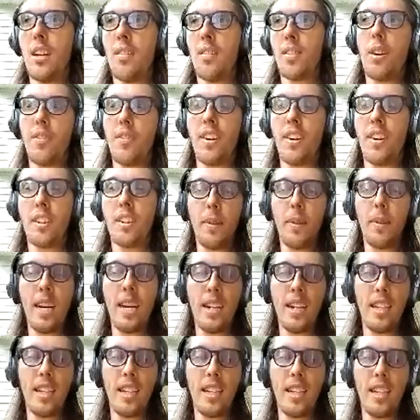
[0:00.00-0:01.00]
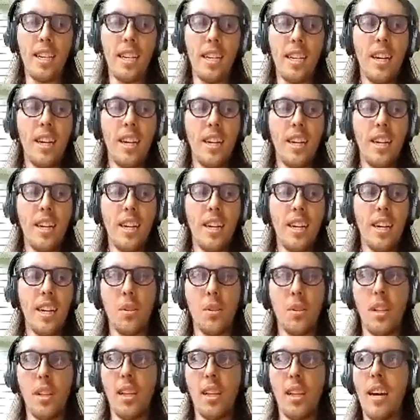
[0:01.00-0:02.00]
flow-on effect from that is
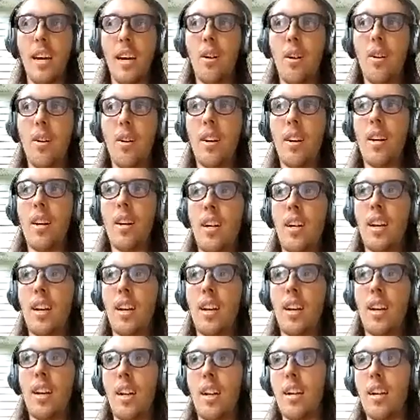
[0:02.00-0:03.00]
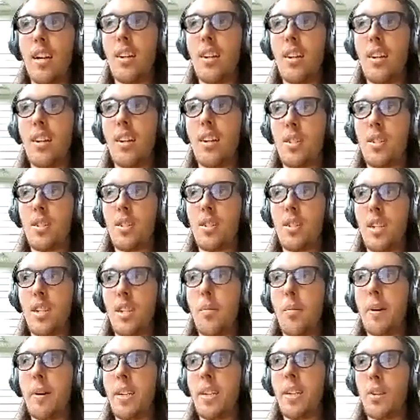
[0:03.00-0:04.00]
that it should allow
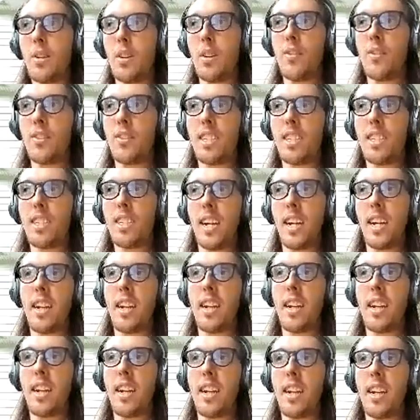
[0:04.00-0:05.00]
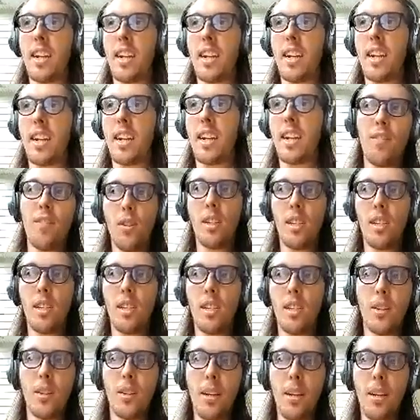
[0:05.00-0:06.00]
some measure of
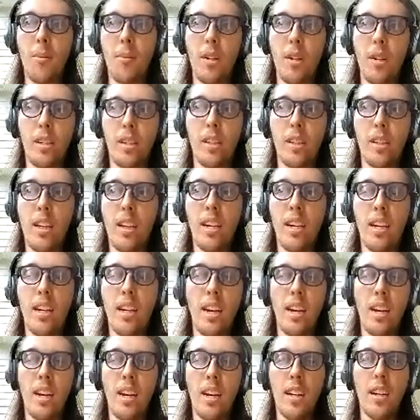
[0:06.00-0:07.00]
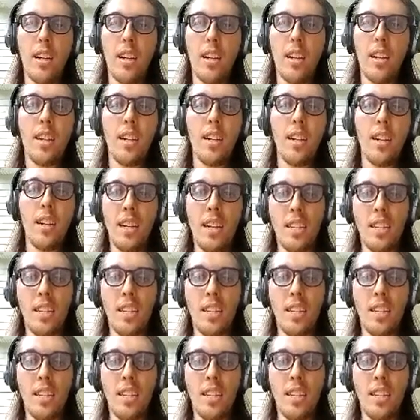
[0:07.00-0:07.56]
scaling for the Ethereum network